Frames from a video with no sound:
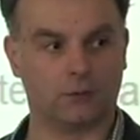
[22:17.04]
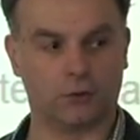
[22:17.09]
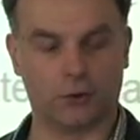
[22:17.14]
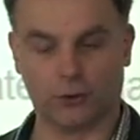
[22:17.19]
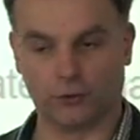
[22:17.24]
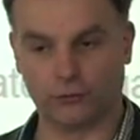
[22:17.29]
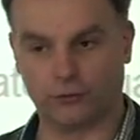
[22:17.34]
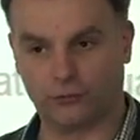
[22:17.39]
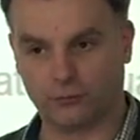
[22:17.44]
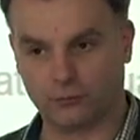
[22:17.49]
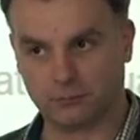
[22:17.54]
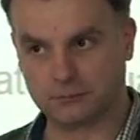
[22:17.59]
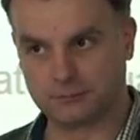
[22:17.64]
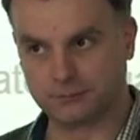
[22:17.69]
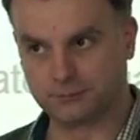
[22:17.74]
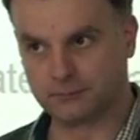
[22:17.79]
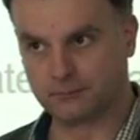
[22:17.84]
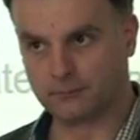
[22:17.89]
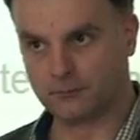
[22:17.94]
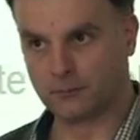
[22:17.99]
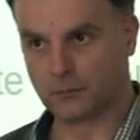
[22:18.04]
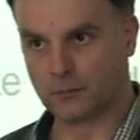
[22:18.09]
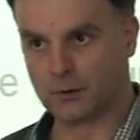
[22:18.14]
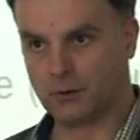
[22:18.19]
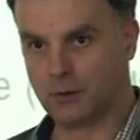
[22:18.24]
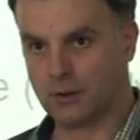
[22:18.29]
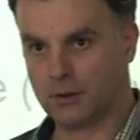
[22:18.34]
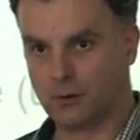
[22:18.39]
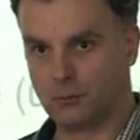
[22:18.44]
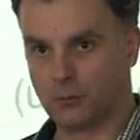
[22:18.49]
goods.
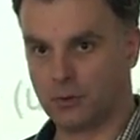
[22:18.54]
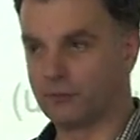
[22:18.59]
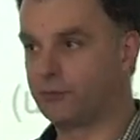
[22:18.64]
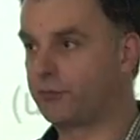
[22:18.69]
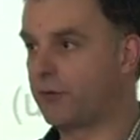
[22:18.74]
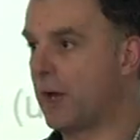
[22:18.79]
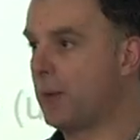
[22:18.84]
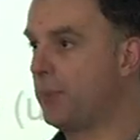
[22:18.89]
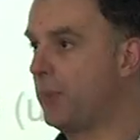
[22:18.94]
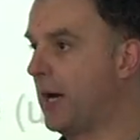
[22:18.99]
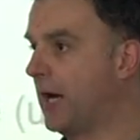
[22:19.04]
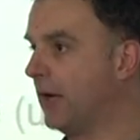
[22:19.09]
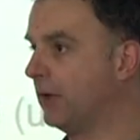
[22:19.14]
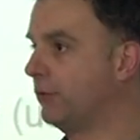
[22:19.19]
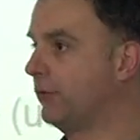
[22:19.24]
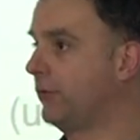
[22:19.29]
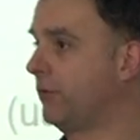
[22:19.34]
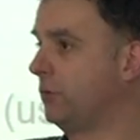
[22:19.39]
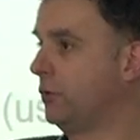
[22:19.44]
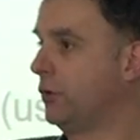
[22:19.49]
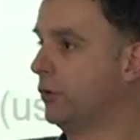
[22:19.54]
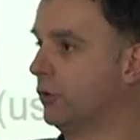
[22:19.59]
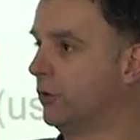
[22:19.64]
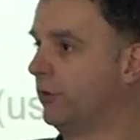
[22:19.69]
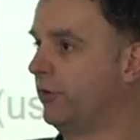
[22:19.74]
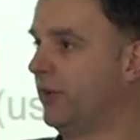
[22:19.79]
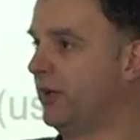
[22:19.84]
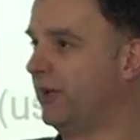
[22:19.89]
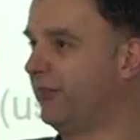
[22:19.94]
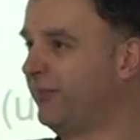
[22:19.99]
One's £10,
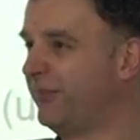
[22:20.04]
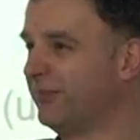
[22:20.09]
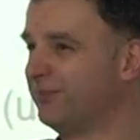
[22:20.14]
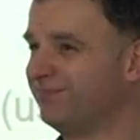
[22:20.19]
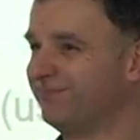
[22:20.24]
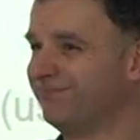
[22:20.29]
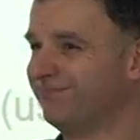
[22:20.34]
yours is,